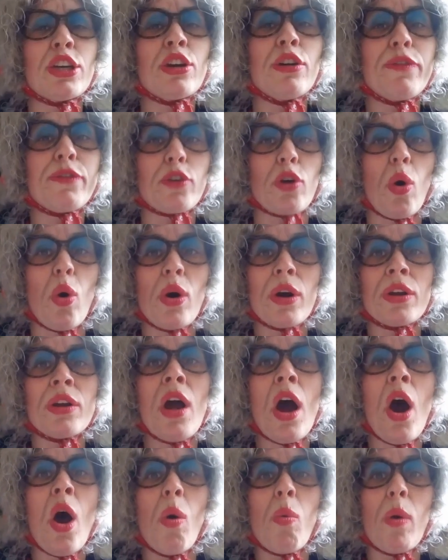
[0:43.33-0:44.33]
enough going
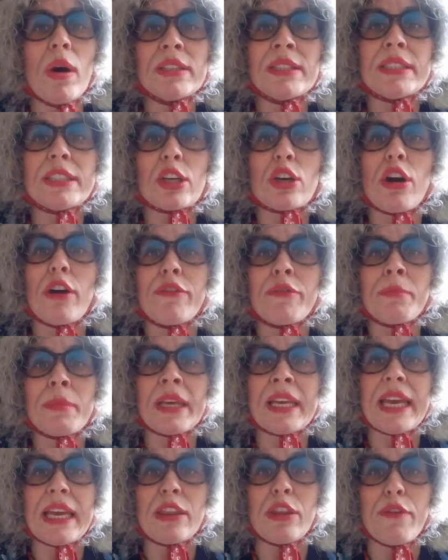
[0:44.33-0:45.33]
once the
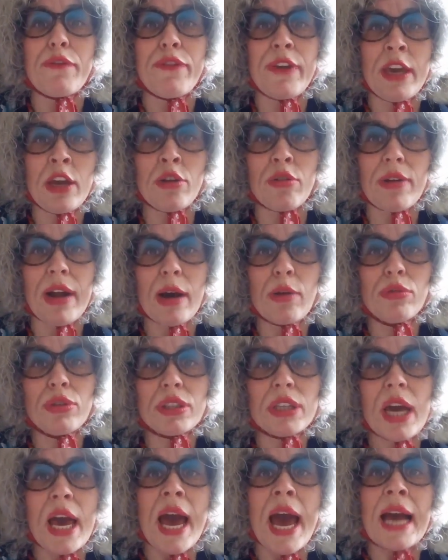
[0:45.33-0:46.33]
government get the finger
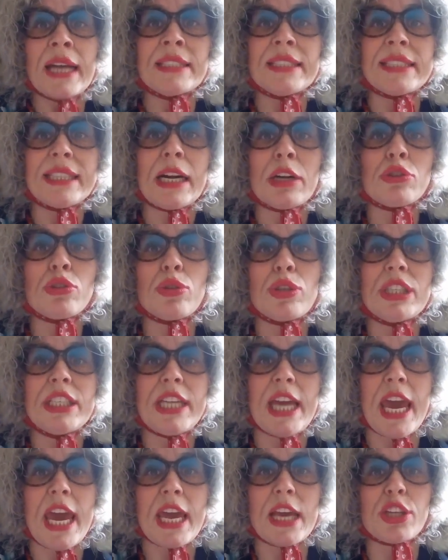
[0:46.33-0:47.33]
out and start to
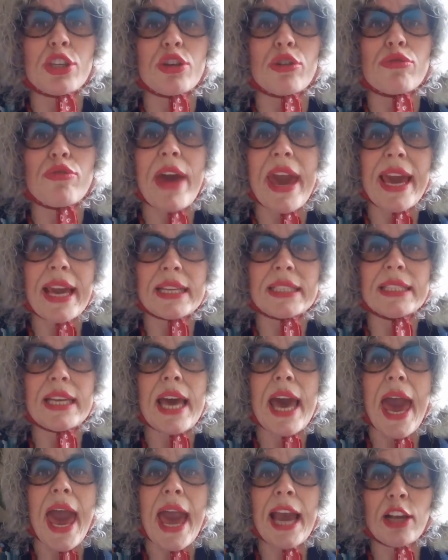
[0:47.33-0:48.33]
take direct
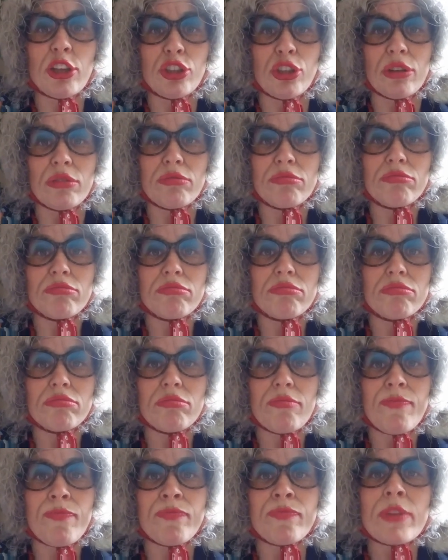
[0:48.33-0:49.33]
action.
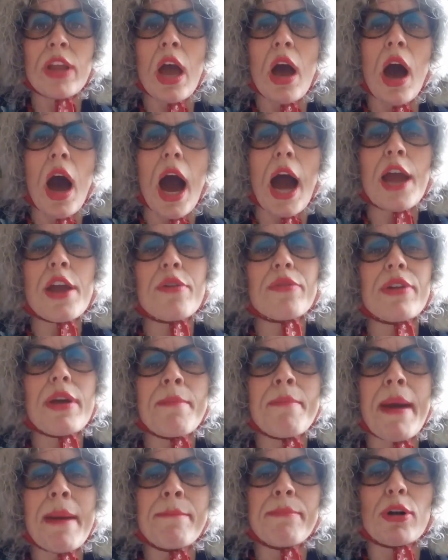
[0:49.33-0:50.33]
I
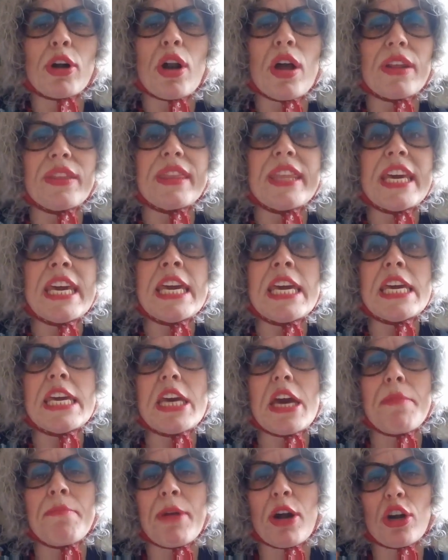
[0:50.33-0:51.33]
remember
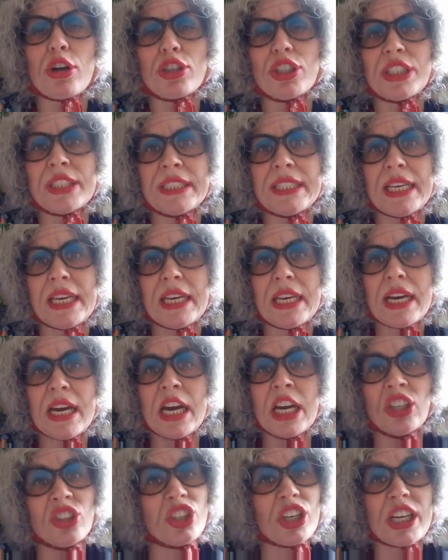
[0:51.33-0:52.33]
the emergency
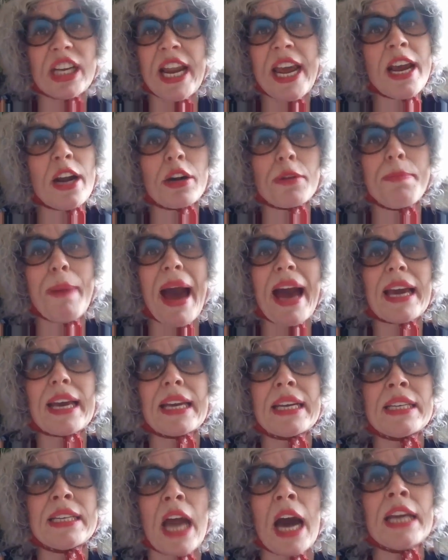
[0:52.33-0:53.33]
declared back
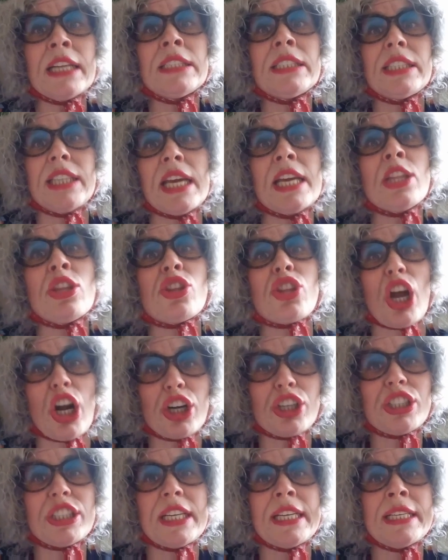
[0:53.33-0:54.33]
in
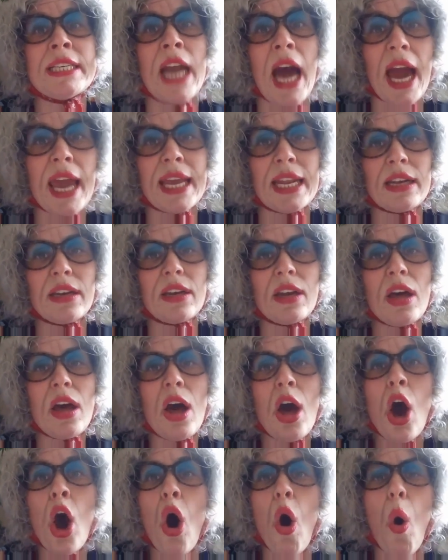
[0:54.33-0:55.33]
1939.
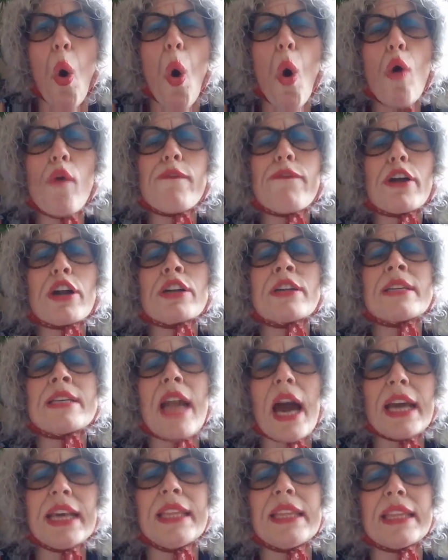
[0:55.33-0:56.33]

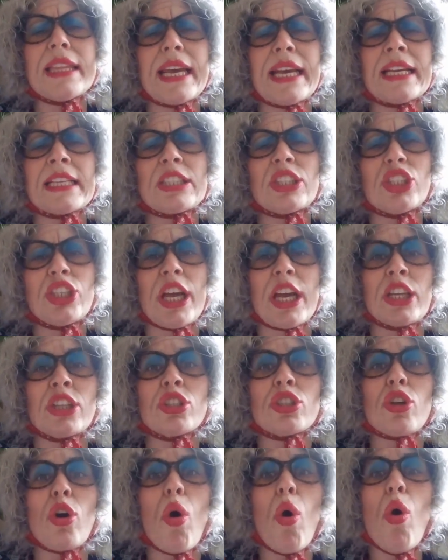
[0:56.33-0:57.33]
Overnight things
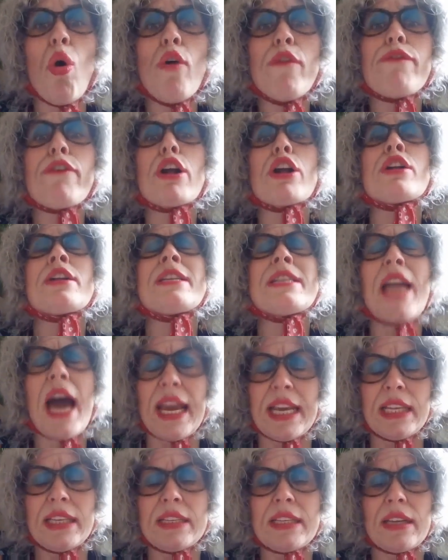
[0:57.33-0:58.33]
changed.
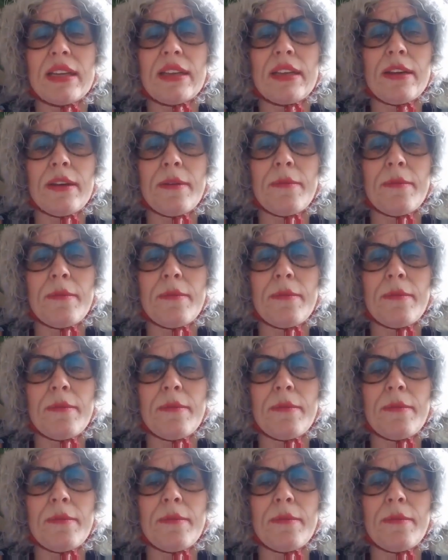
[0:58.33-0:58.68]
Overnight.